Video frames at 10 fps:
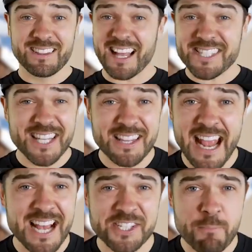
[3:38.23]
Less than the
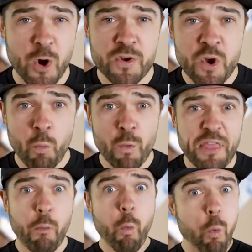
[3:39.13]
Aston Martin
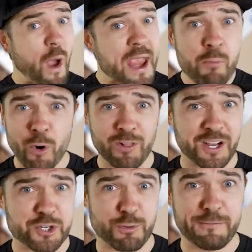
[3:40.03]
with way more luxury